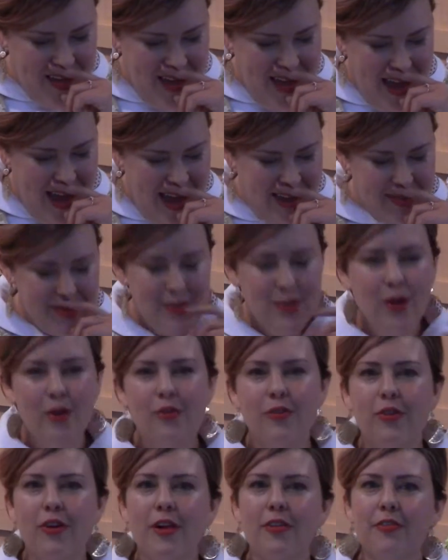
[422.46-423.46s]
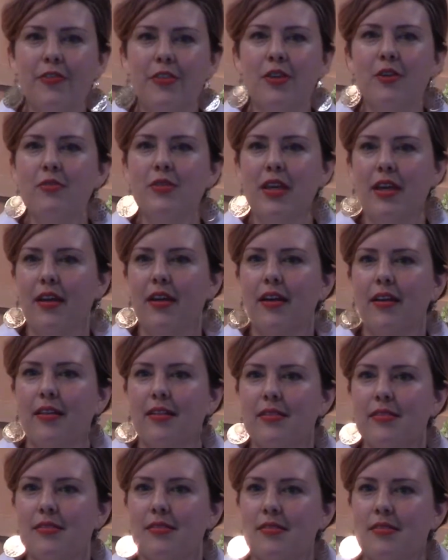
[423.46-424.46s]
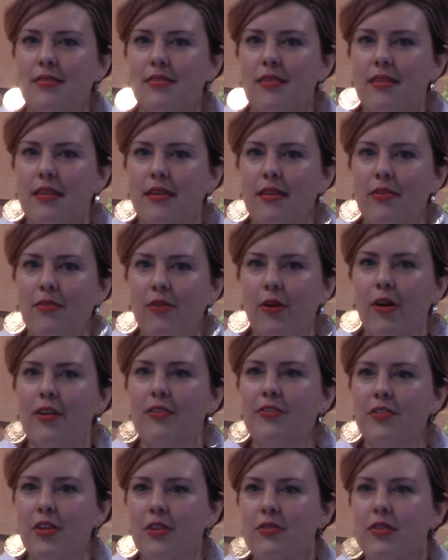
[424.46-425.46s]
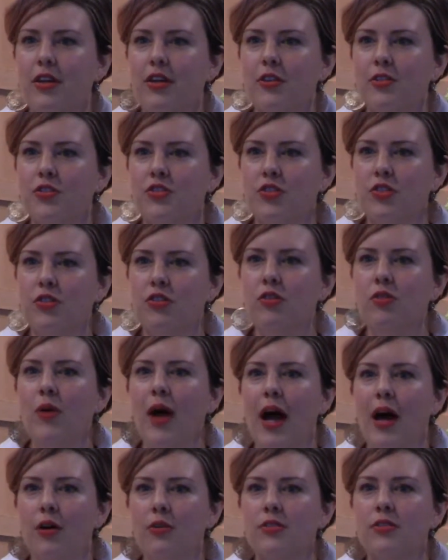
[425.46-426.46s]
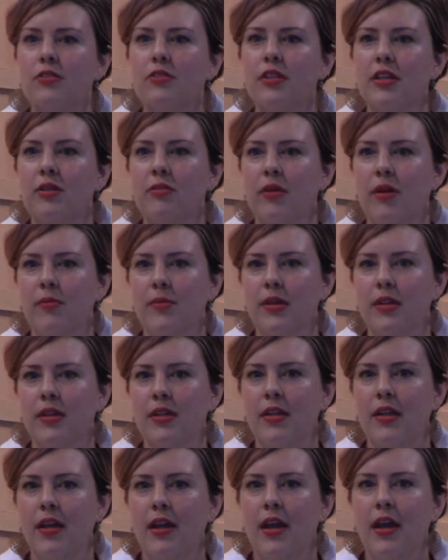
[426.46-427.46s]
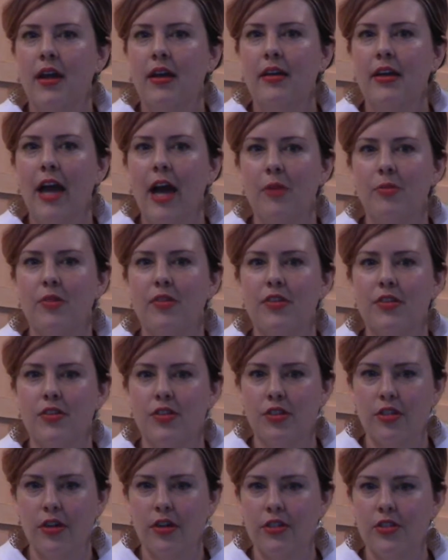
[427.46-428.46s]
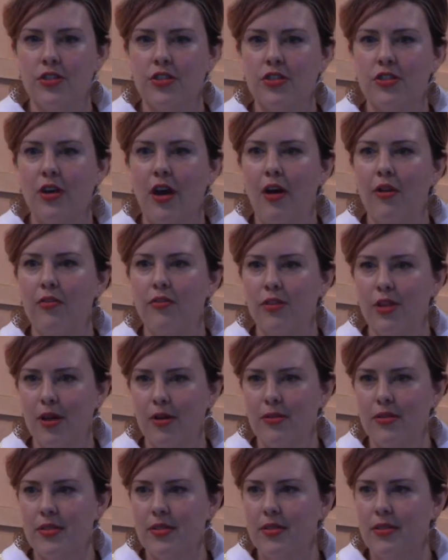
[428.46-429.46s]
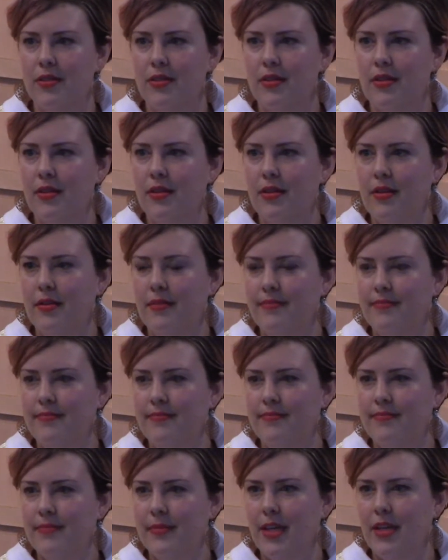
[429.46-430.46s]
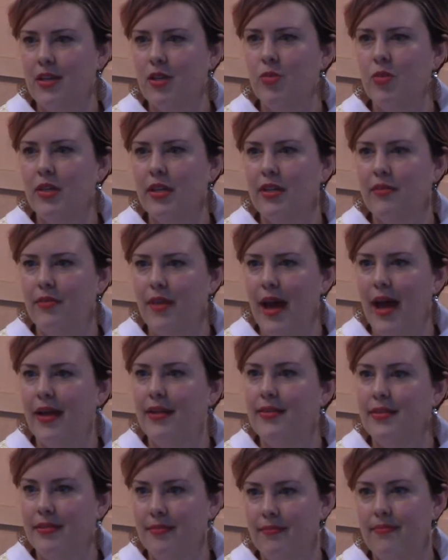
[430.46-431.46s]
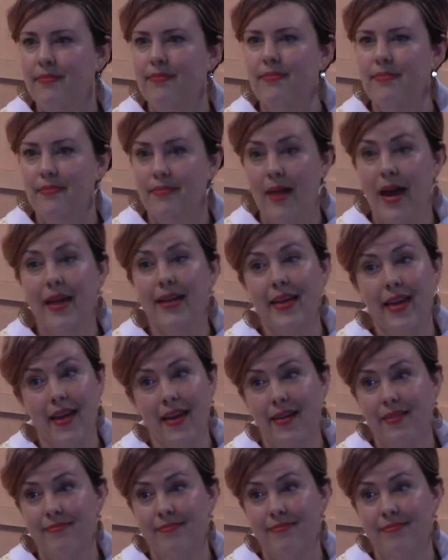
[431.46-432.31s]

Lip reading: And so for a few years, two elderly women kept the church afloat. Can you believe that? I can.